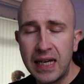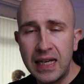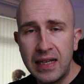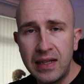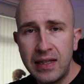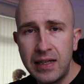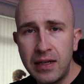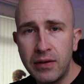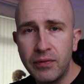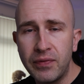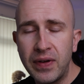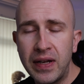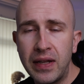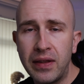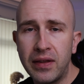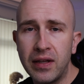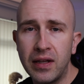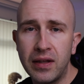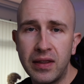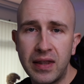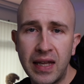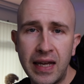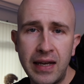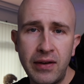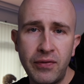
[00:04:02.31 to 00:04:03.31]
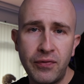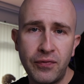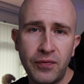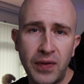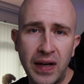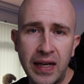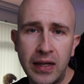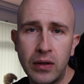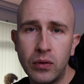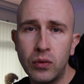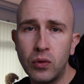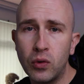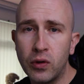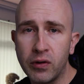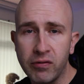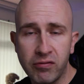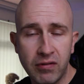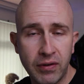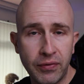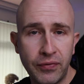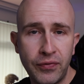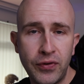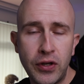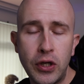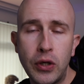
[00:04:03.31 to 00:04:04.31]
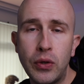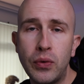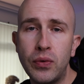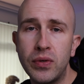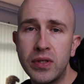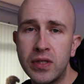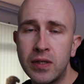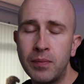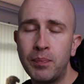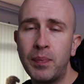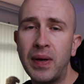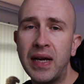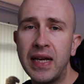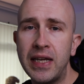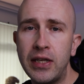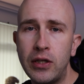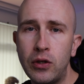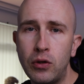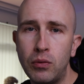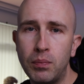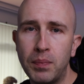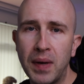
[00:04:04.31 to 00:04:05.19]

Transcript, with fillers: in the event that they fail or refuse to pay you